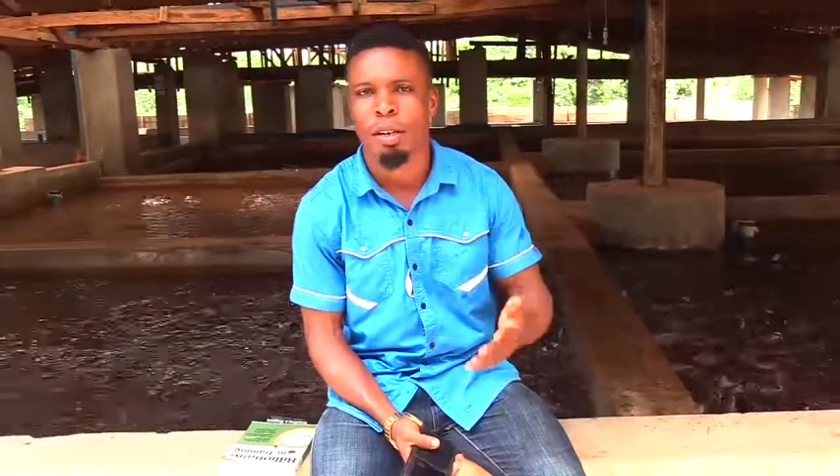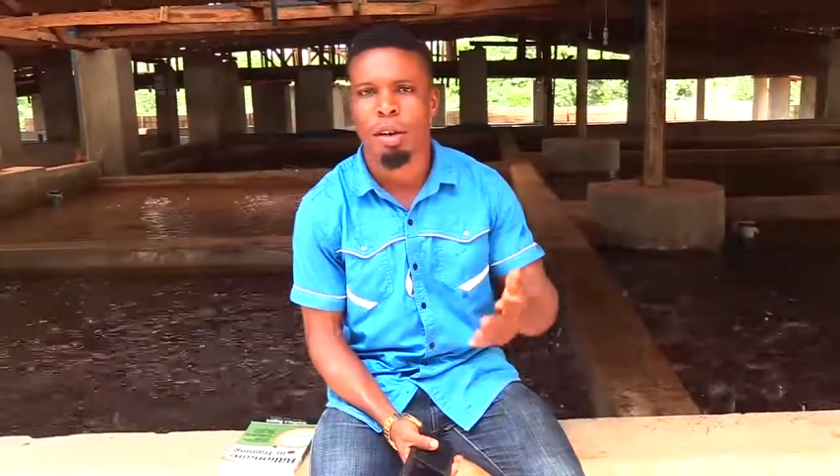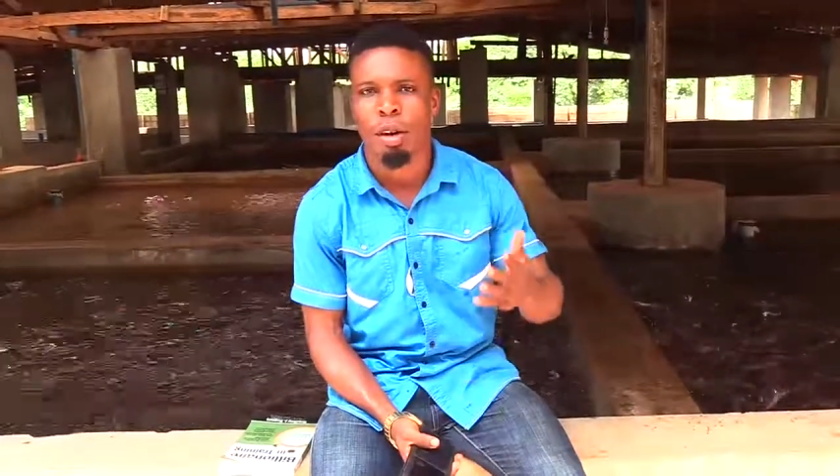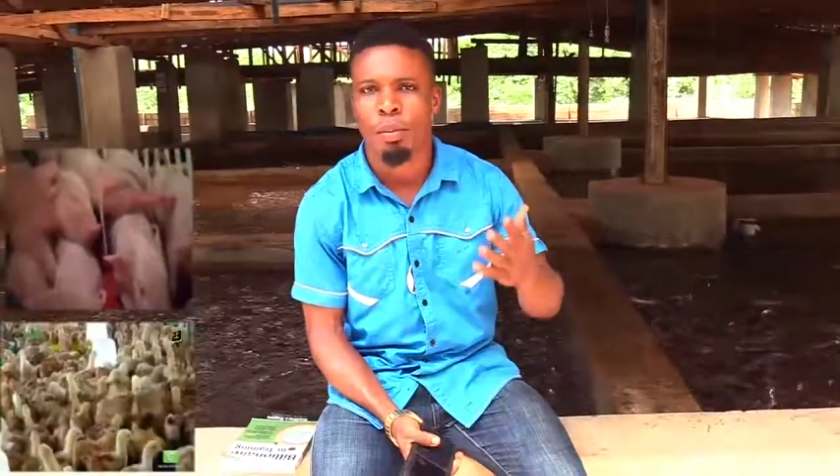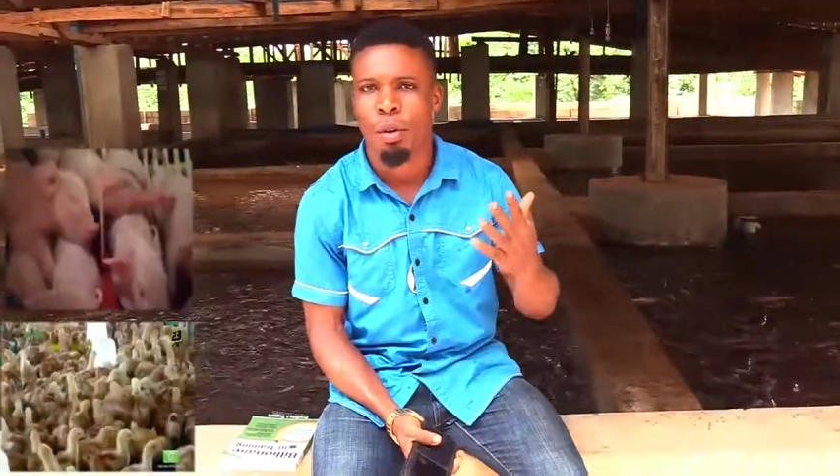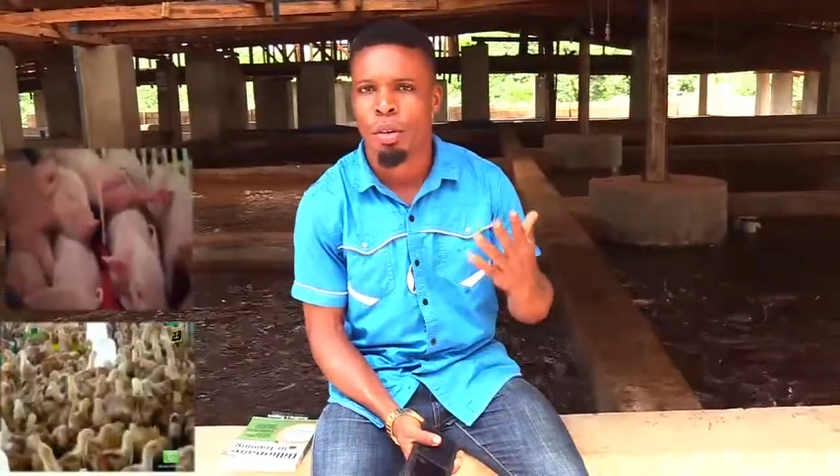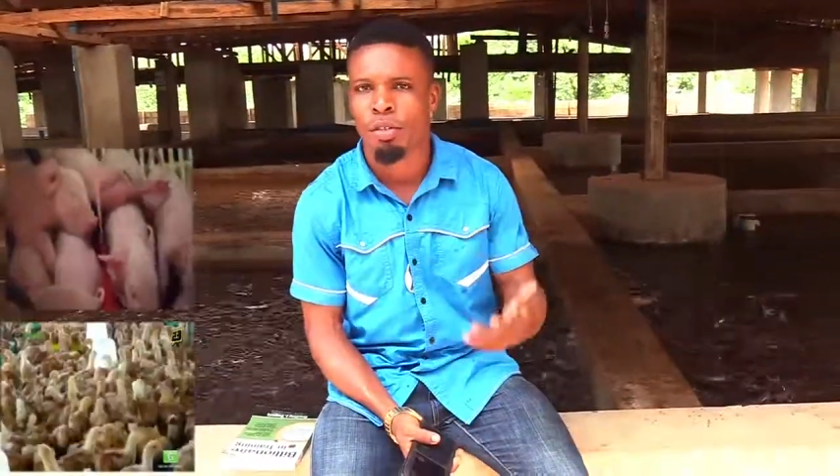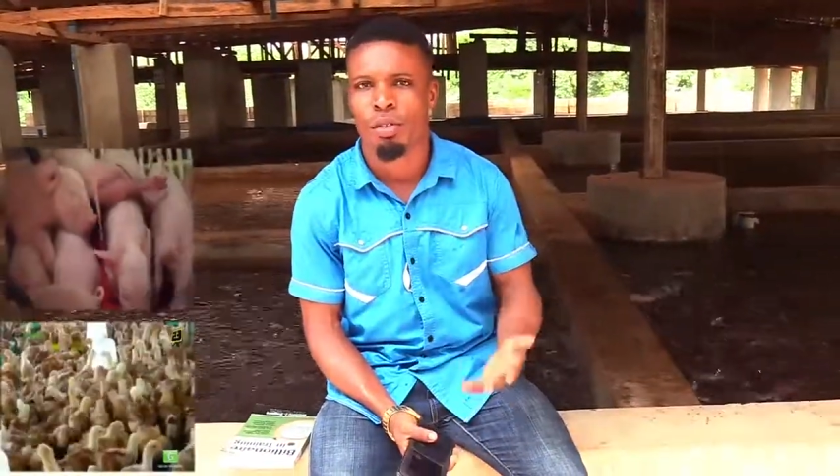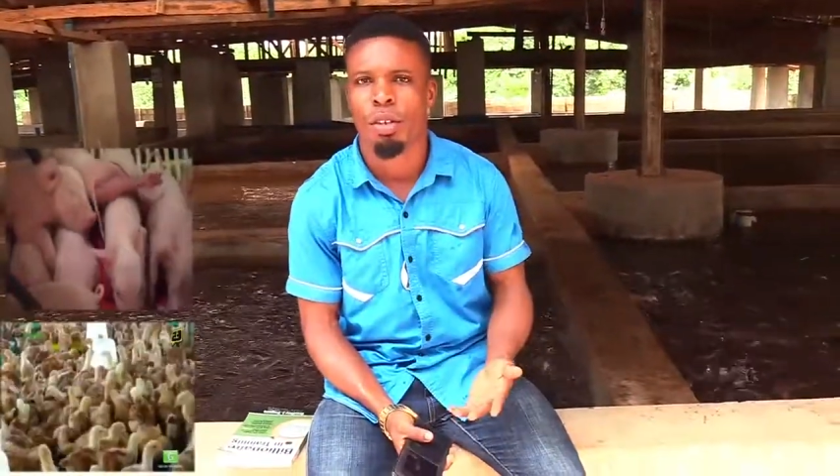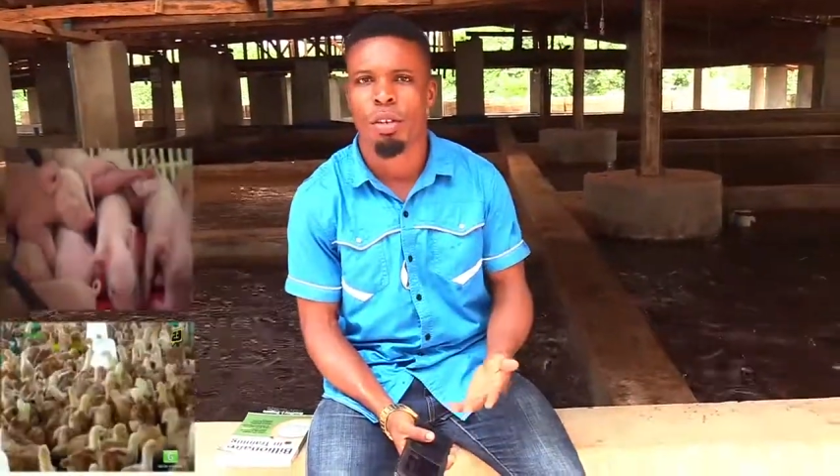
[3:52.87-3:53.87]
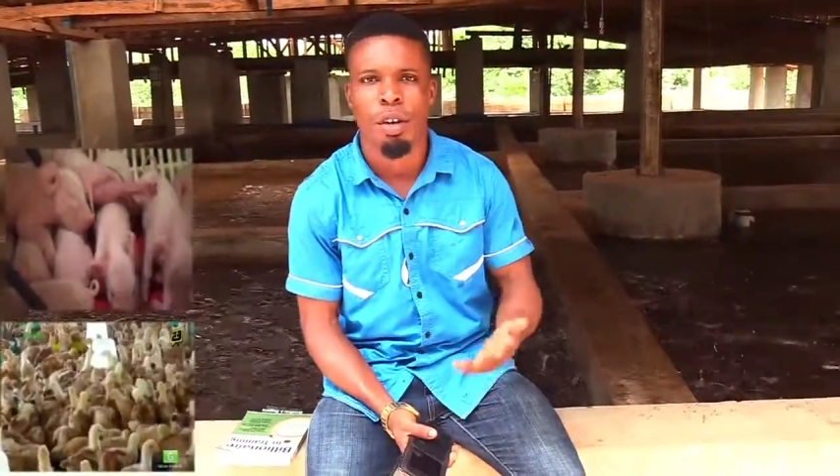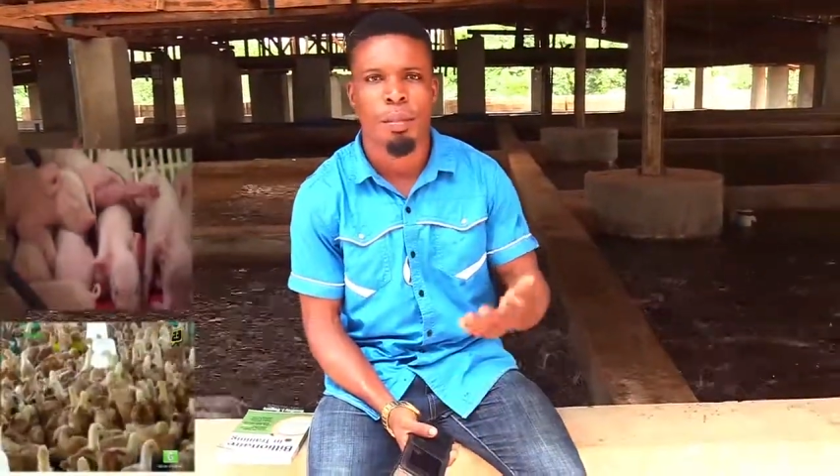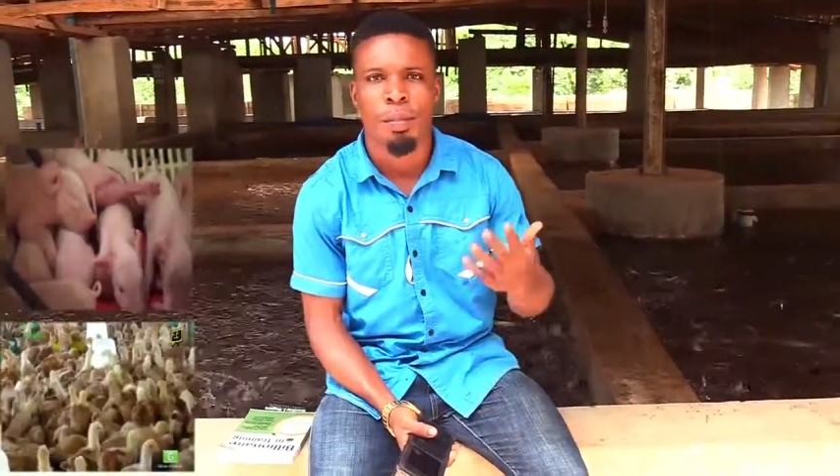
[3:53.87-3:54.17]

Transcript: or poultry or